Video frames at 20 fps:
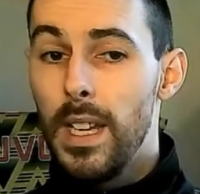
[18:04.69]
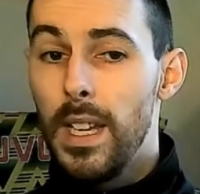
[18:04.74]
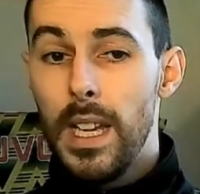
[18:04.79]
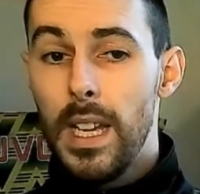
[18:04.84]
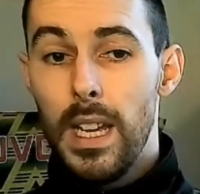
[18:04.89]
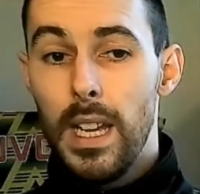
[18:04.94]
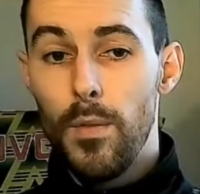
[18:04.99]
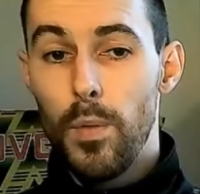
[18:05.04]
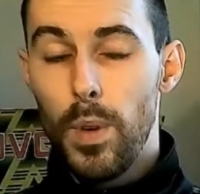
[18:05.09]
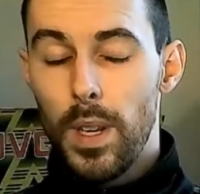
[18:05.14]

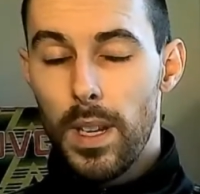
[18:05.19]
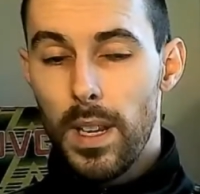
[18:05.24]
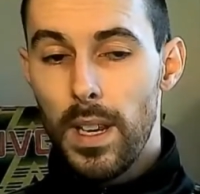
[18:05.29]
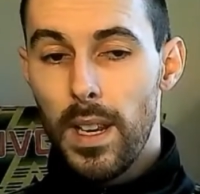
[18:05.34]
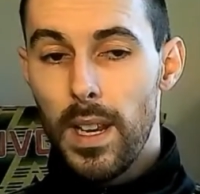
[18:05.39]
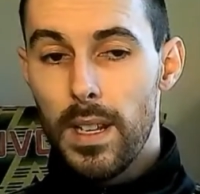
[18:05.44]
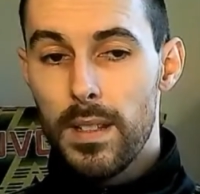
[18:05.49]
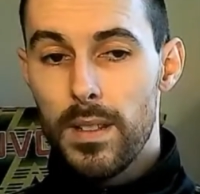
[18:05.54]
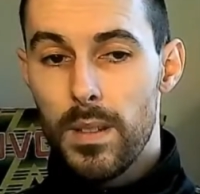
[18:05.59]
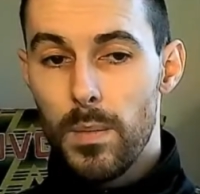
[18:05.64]
If we can
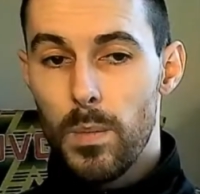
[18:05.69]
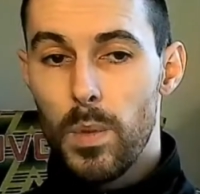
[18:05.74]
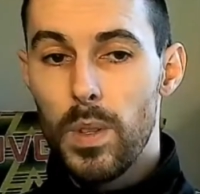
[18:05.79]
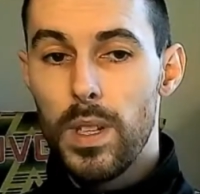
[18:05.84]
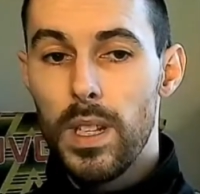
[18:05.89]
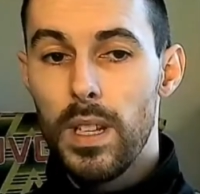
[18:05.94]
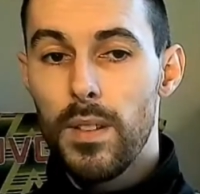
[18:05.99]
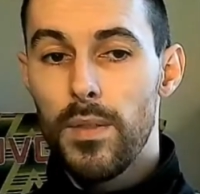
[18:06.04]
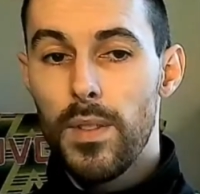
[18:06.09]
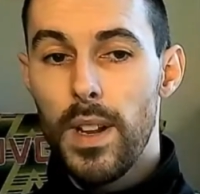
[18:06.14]
get some money
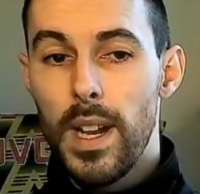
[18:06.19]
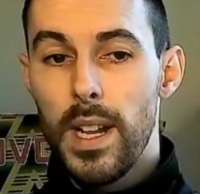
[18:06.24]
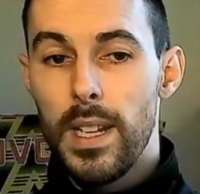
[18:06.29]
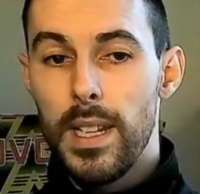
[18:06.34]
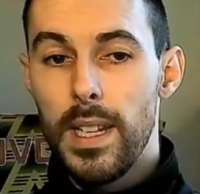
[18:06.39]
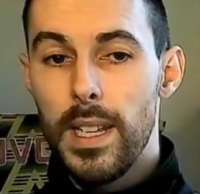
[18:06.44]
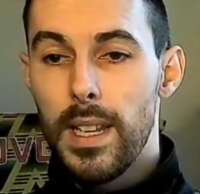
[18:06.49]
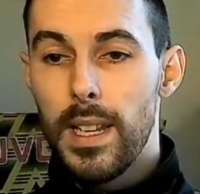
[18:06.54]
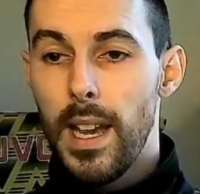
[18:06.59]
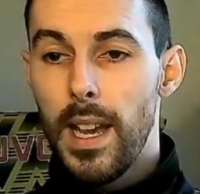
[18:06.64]
in for
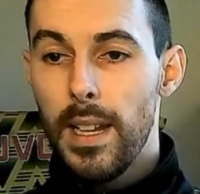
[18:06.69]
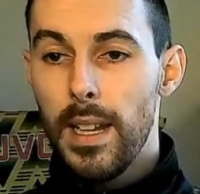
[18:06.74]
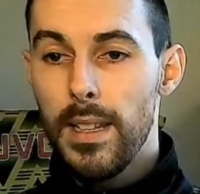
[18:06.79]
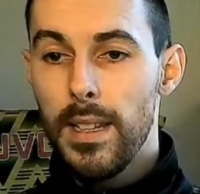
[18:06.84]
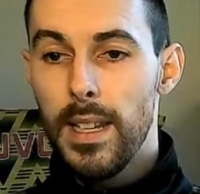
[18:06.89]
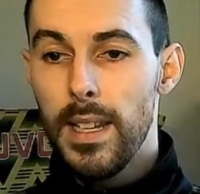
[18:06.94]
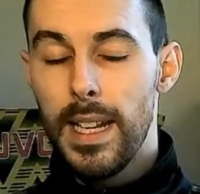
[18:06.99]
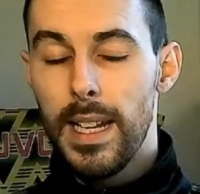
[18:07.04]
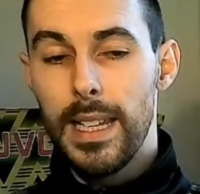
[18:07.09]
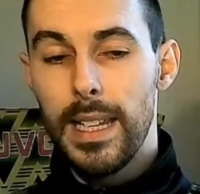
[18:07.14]
Eddie
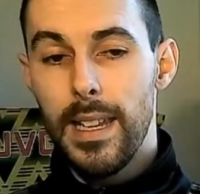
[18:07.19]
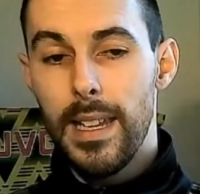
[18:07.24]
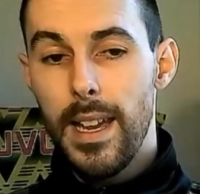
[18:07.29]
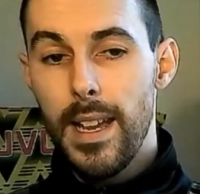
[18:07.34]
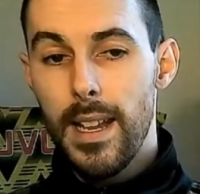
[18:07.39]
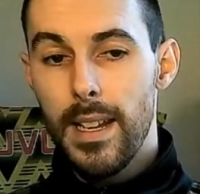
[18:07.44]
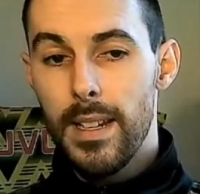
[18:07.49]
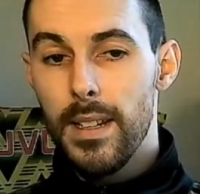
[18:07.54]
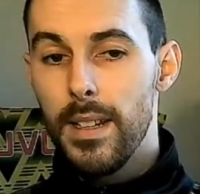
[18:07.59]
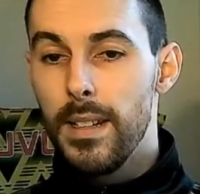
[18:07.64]
Nketiah,
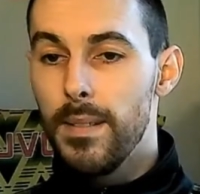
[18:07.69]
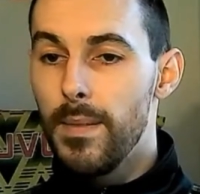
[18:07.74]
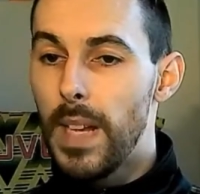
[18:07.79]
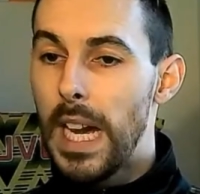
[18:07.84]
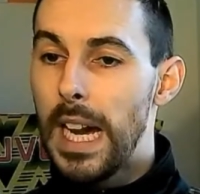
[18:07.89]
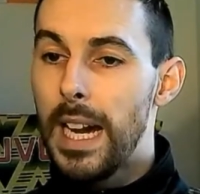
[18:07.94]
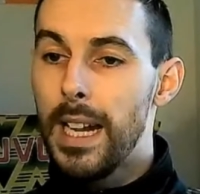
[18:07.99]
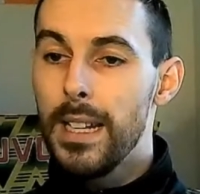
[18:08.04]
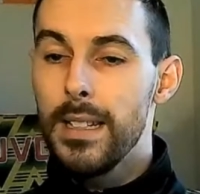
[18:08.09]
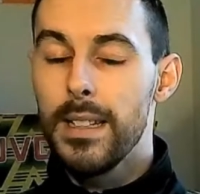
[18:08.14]
again,
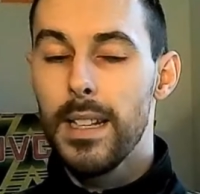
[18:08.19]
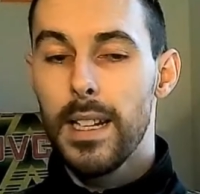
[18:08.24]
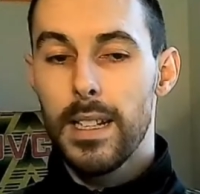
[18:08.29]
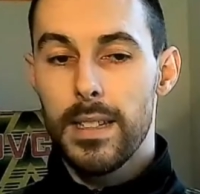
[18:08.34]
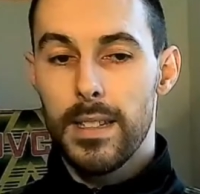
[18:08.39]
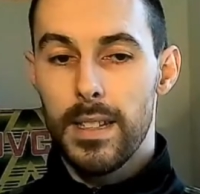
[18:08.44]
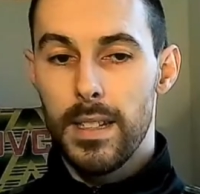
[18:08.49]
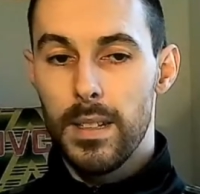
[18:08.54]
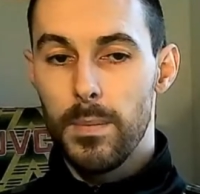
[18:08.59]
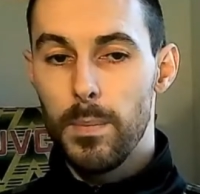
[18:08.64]
add that
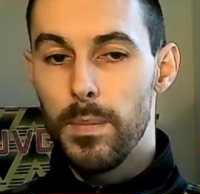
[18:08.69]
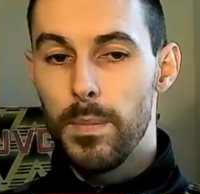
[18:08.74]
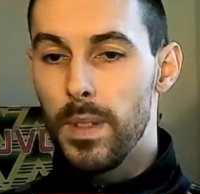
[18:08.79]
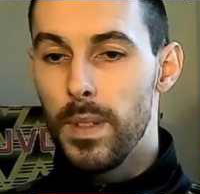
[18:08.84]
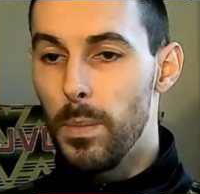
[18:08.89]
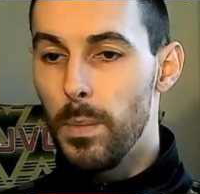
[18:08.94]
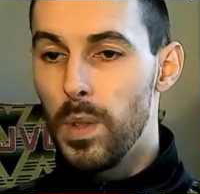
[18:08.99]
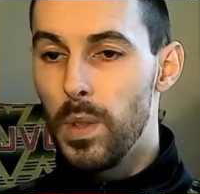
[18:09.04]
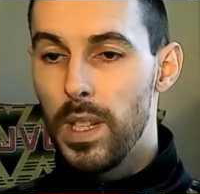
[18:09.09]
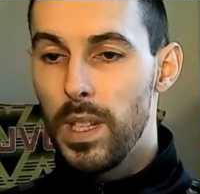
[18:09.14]
to the
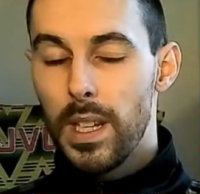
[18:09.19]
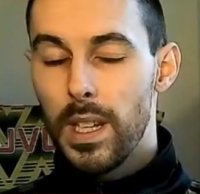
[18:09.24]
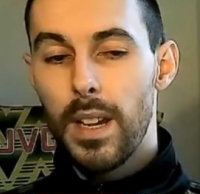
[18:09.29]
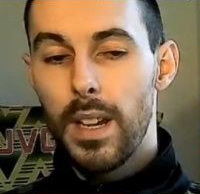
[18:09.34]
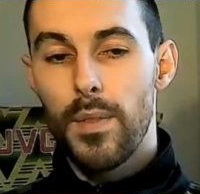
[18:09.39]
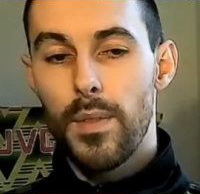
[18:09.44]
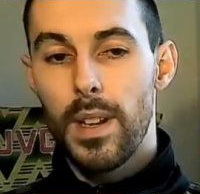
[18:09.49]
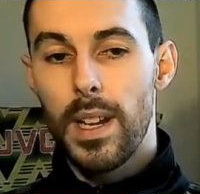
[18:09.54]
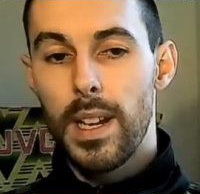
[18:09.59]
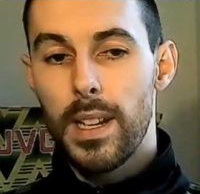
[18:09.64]
money you get
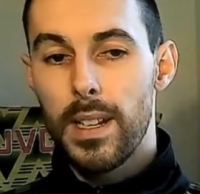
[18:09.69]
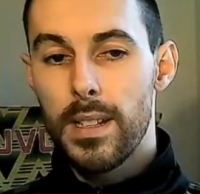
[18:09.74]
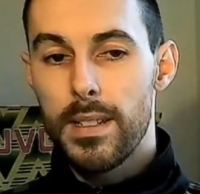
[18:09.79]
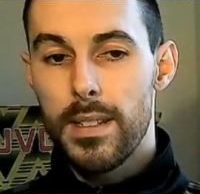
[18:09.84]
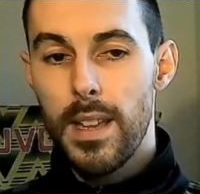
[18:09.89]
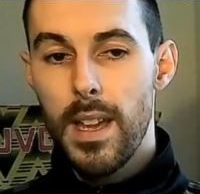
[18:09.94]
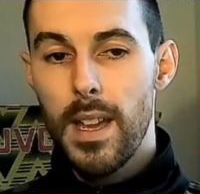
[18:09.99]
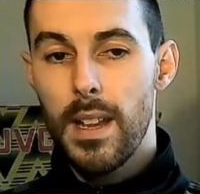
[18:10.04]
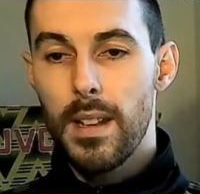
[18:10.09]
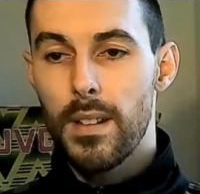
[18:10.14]
for
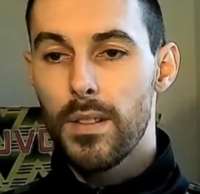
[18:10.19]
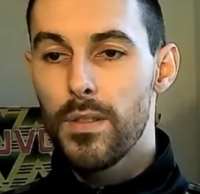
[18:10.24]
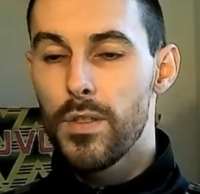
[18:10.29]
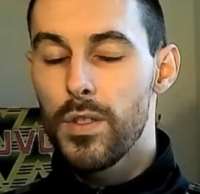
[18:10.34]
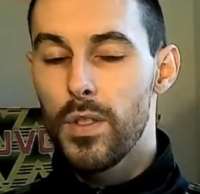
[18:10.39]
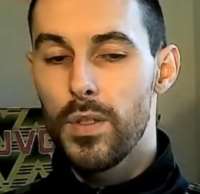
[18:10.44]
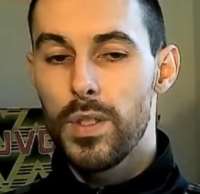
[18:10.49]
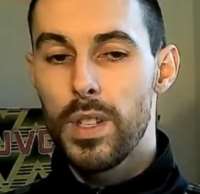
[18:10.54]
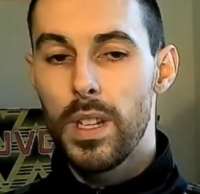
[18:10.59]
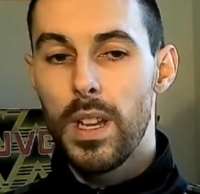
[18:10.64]
Lacazette.
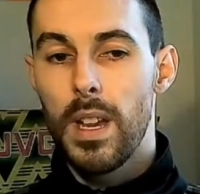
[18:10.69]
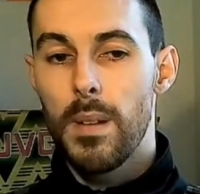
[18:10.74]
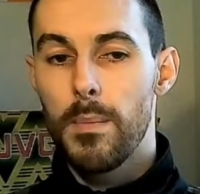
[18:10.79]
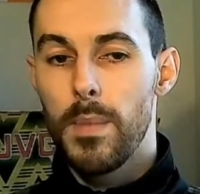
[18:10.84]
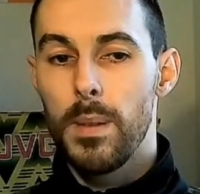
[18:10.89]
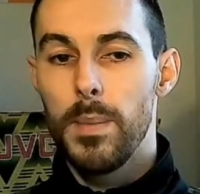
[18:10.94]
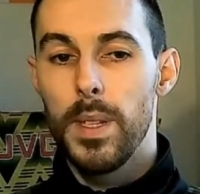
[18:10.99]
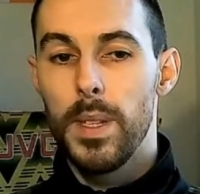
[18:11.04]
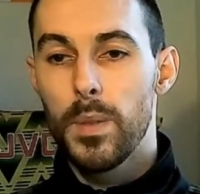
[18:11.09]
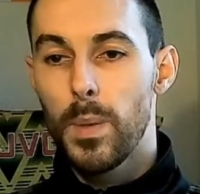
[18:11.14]
Should you get
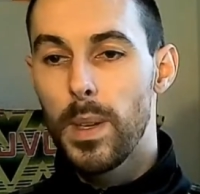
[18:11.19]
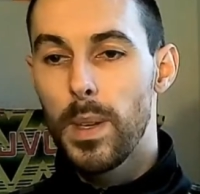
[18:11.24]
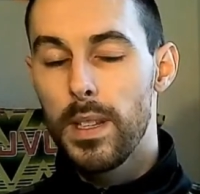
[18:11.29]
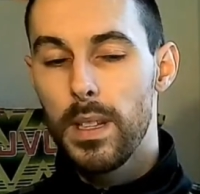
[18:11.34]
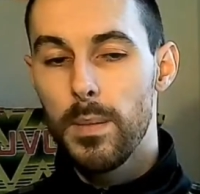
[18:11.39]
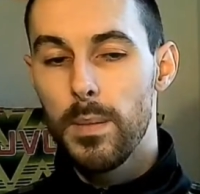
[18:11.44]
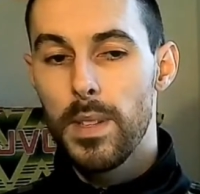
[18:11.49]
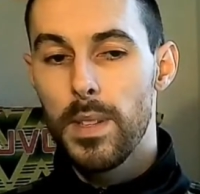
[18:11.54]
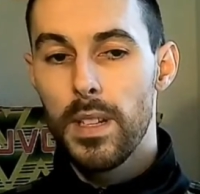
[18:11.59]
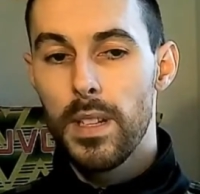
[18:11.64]
maybe 20
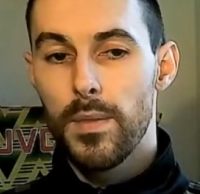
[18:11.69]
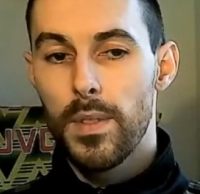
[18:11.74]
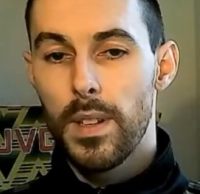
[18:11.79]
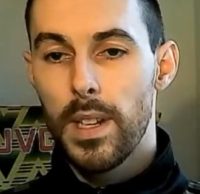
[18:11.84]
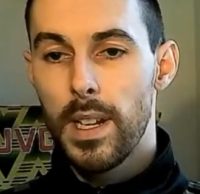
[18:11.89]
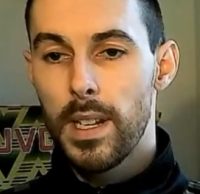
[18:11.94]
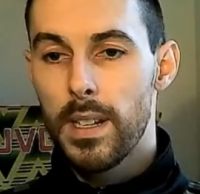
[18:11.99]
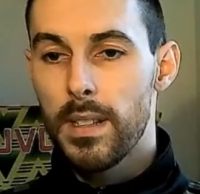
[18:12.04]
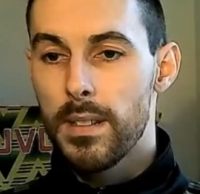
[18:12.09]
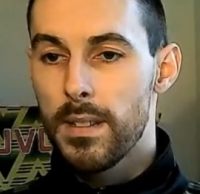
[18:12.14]
million for
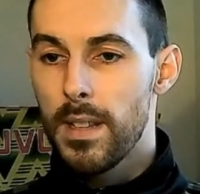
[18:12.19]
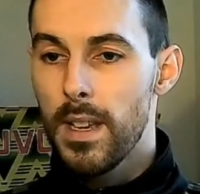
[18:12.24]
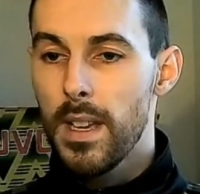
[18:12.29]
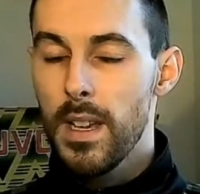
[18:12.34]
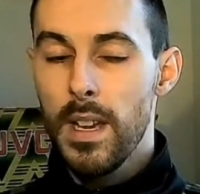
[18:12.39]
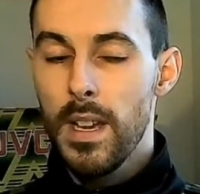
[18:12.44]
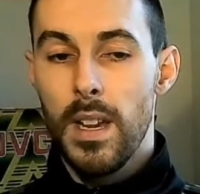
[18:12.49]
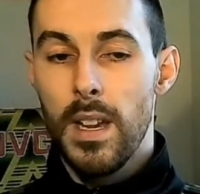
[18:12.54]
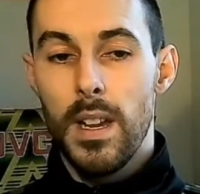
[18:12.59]
Lacazette?